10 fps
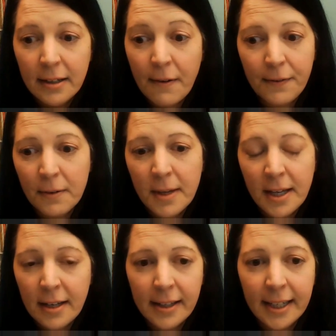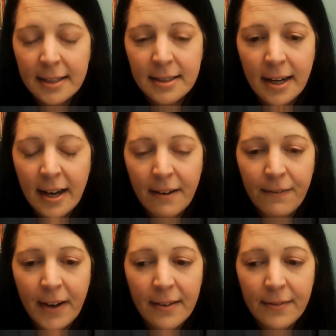mm -hmm. you know for mm-hmm. me like i said i had
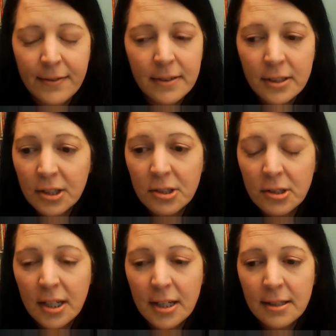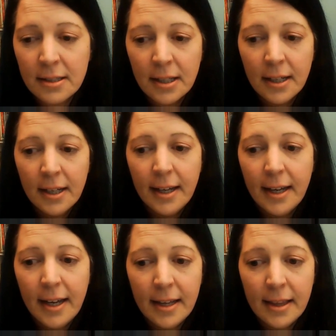five surgeries
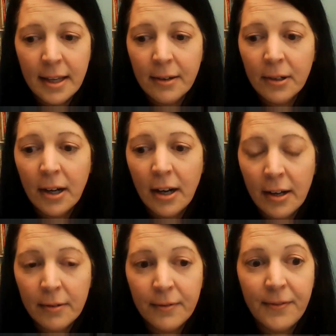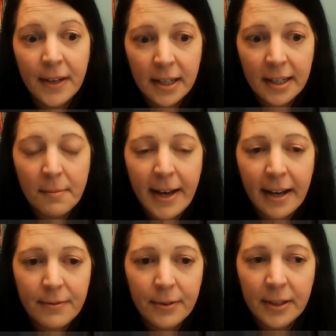and they were all very
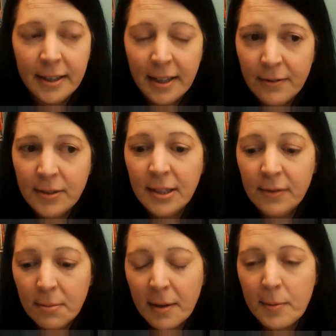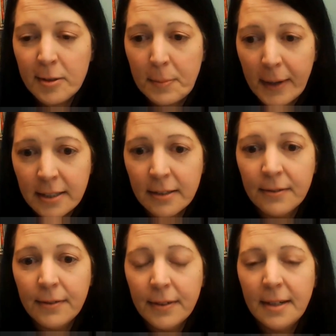impactful and they've shifted my
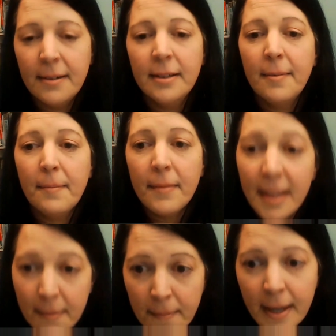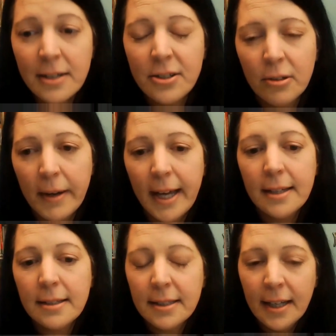perspective in major
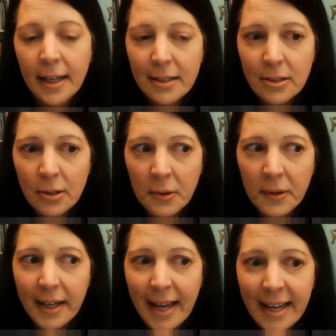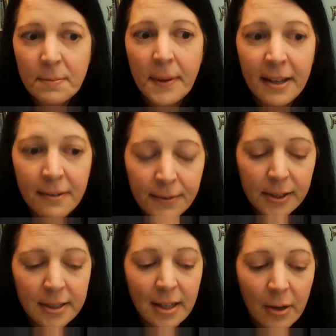ways. So, as
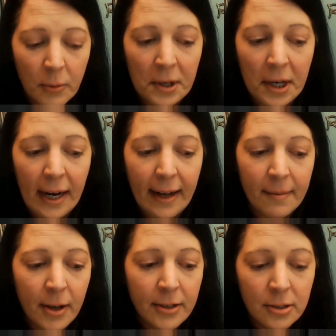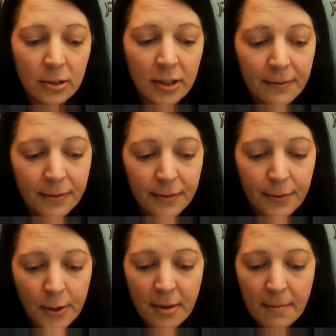painful as they were, I'm also grateful
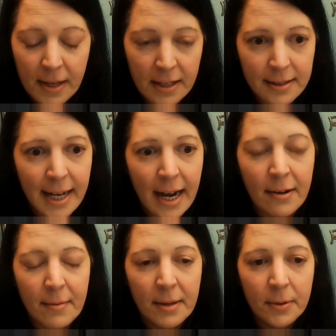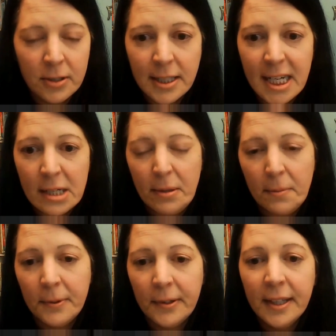for them because now I'm able to teach
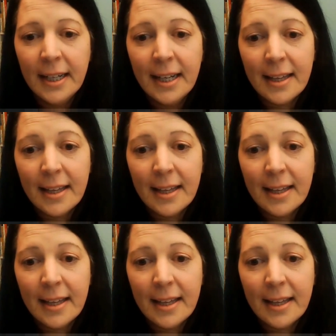people